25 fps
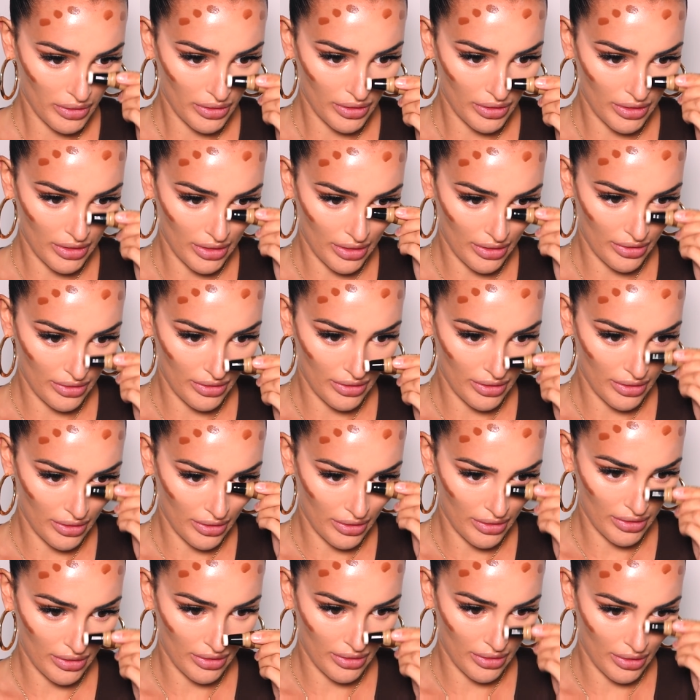Go
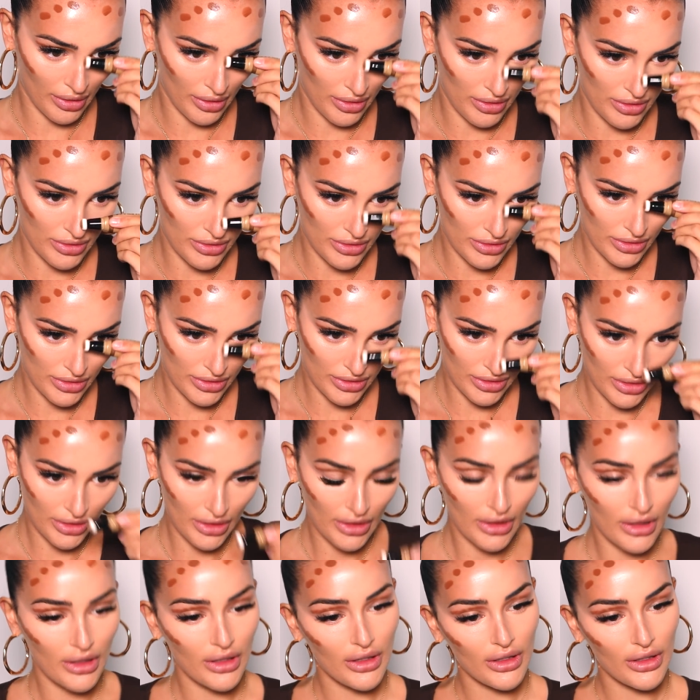down the nose.
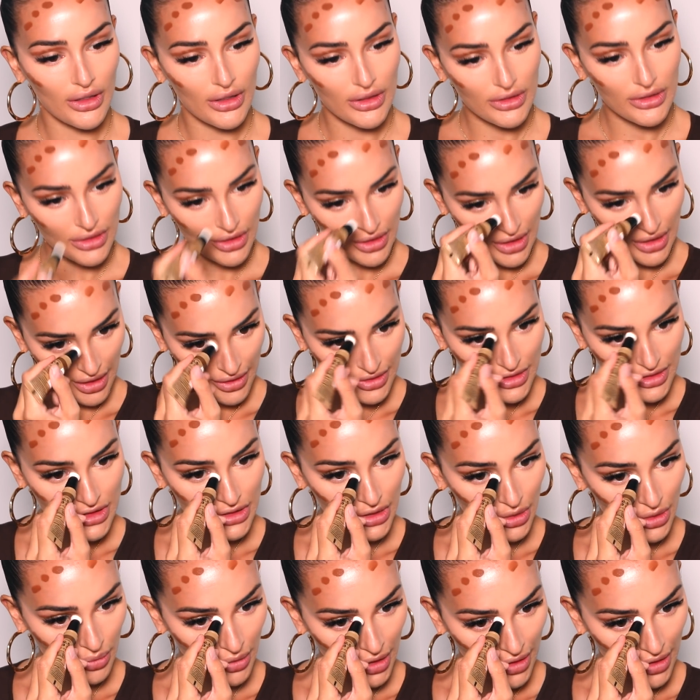Don't know how this is
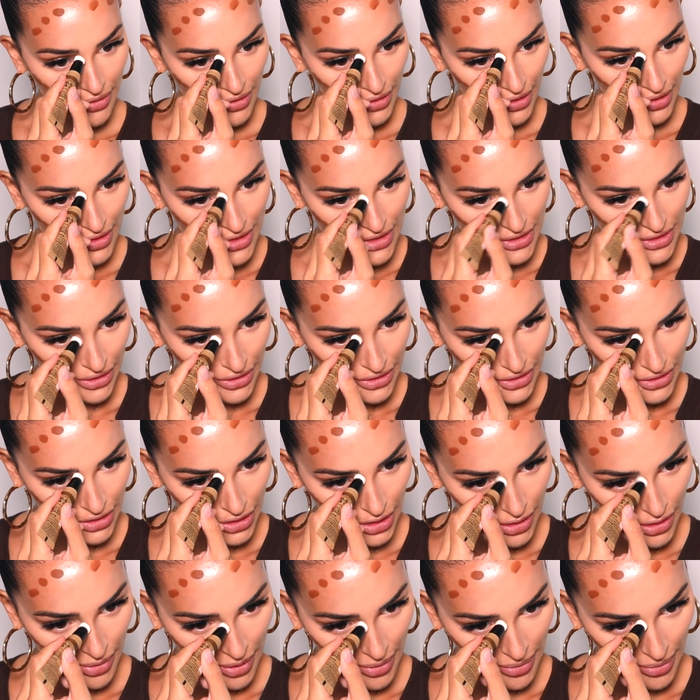going to work for nose
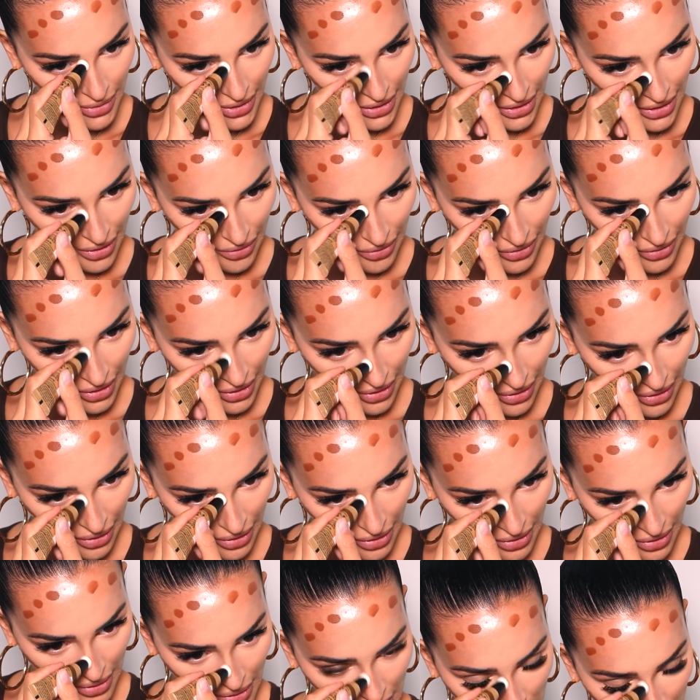contour, but I'm going to give it a
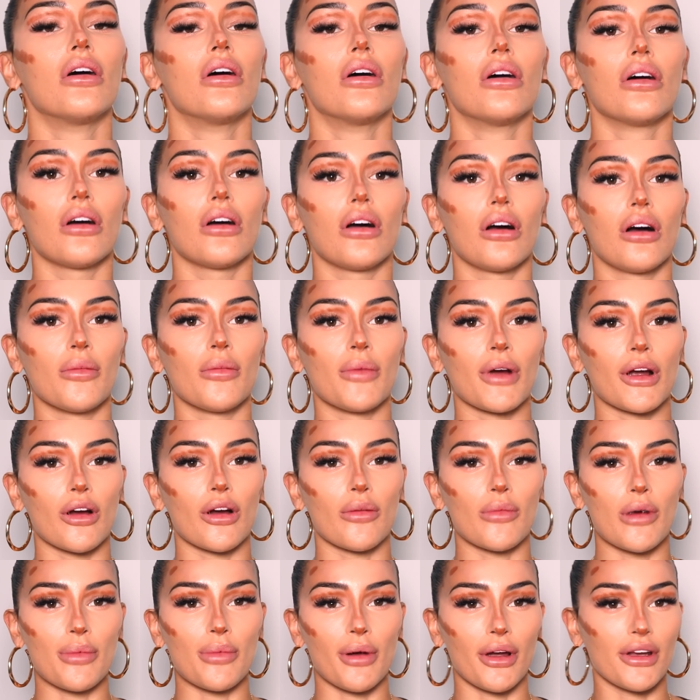go. Oh my
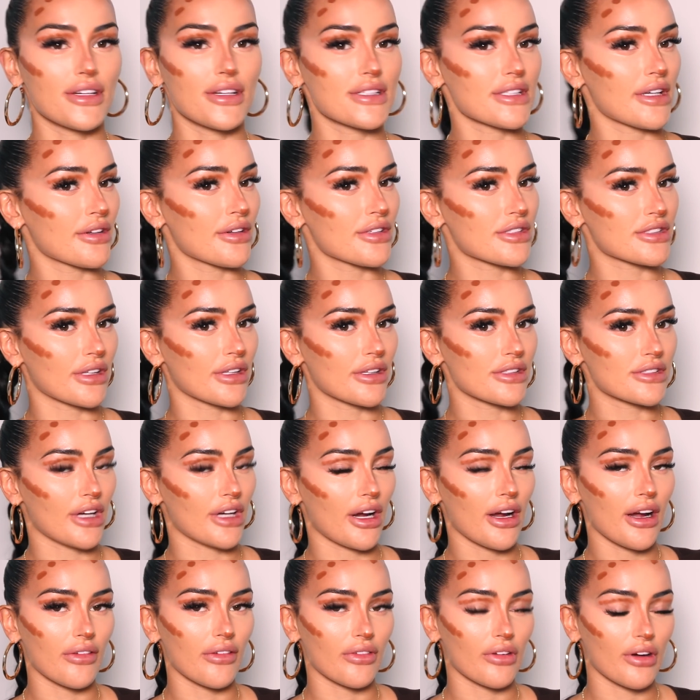god, my ponytail is so
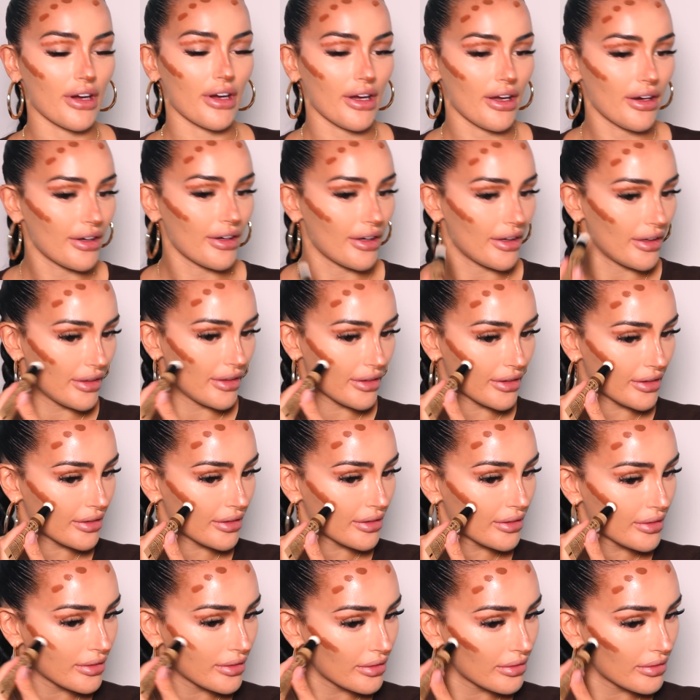tight, I've got a headache.